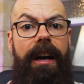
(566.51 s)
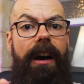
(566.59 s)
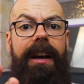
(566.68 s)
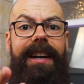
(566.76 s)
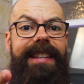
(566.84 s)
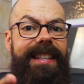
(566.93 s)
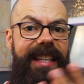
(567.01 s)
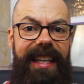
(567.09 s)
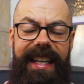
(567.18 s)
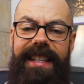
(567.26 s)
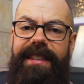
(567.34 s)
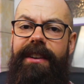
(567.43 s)
I either
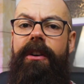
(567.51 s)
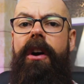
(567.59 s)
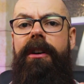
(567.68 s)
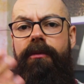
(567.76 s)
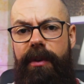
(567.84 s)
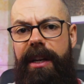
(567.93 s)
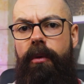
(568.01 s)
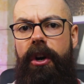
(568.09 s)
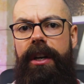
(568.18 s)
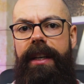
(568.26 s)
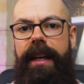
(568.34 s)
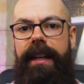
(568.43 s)
delete it or I
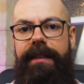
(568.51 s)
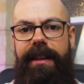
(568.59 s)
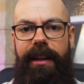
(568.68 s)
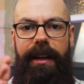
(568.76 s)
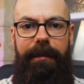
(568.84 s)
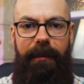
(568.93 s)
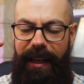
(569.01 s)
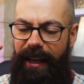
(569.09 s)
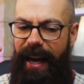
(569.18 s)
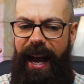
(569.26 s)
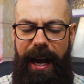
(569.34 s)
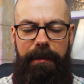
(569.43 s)
rework it until I'm
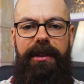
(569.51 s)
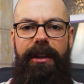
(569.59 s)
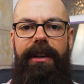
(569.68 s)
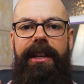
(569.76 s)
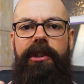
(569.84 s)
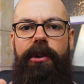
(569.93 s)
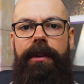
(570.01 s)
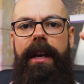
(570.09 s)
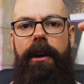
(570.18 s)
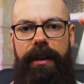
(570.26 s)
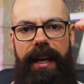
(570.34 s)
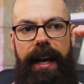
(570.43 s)
absolutely sure
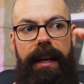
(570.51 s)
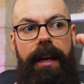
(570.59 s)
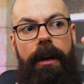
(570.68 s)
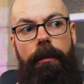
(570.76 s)
that, okay,